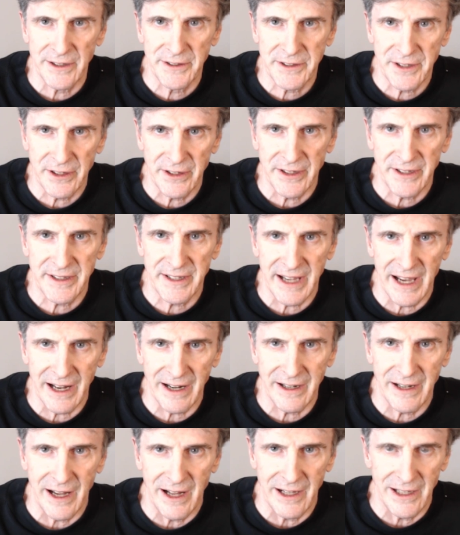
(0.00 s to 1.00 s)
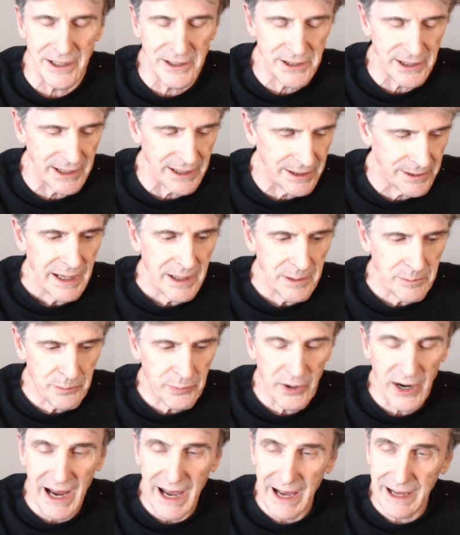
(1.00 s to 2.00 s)
to the technology. In
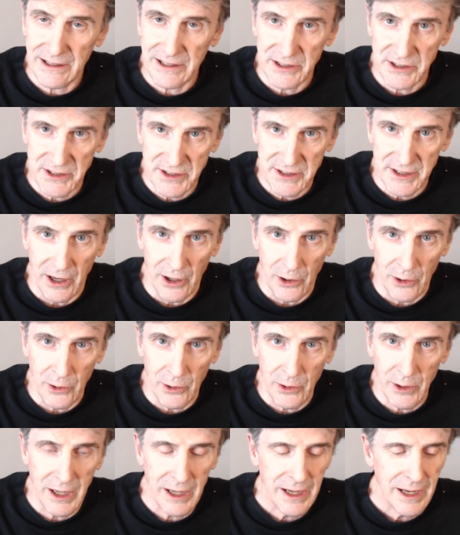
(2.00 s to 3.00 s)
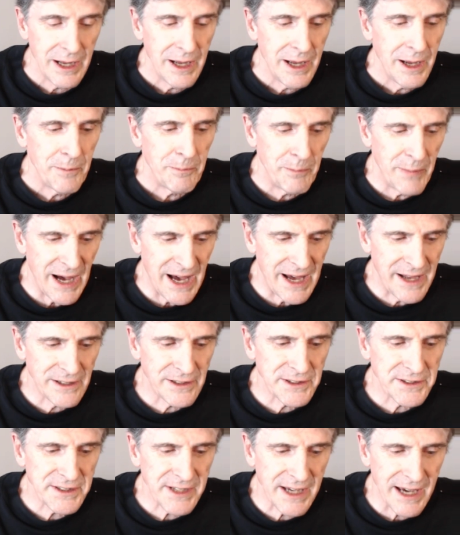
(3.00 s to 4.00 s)
practice, though,
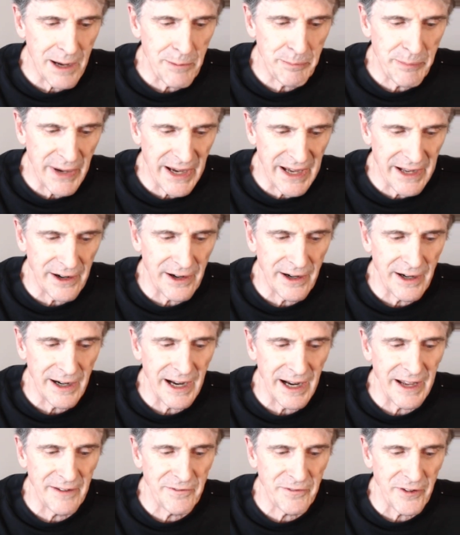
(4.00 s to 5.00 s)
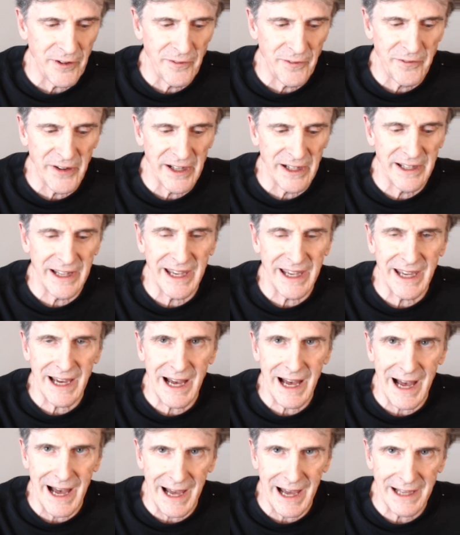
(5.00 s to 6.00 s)
models got better at fulfilling
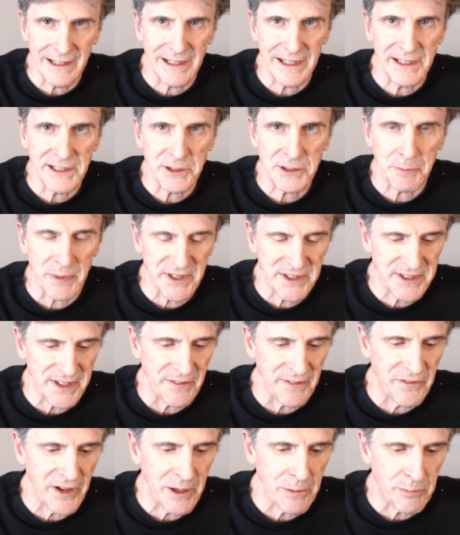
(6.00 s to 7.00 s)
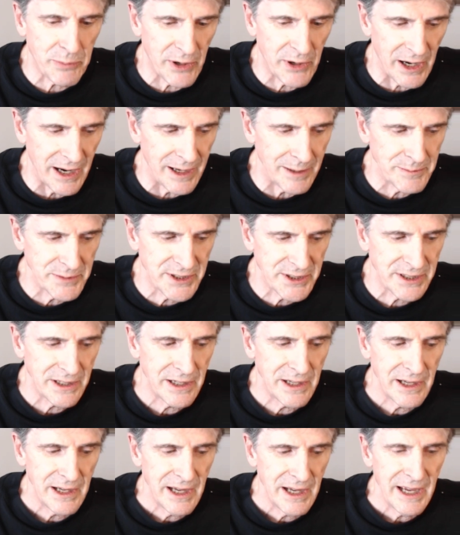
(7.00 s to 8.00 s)
highly specific prompts,
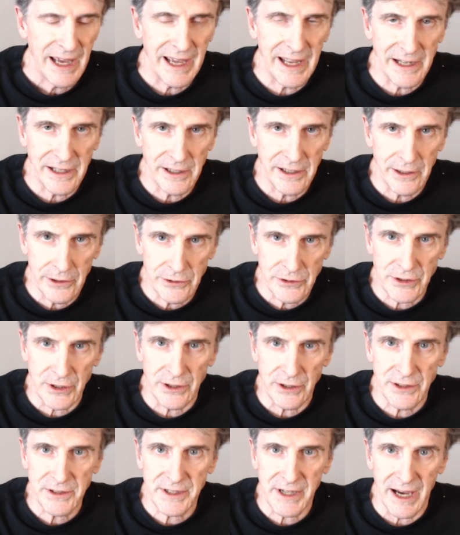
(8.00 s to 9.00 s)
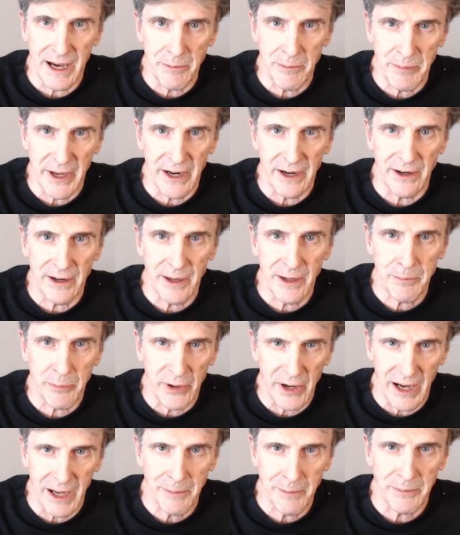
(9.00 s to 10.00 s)
and users got better at
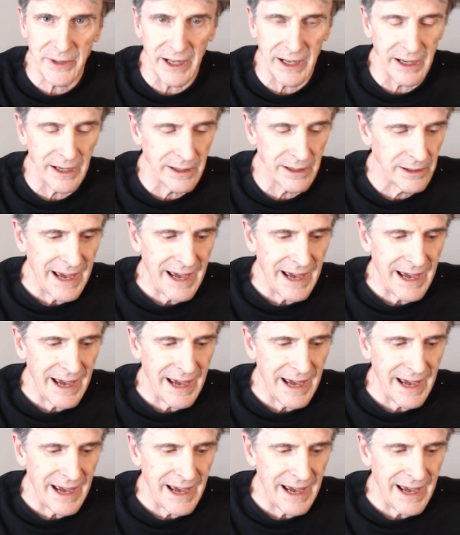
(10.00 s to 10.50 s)
prompting.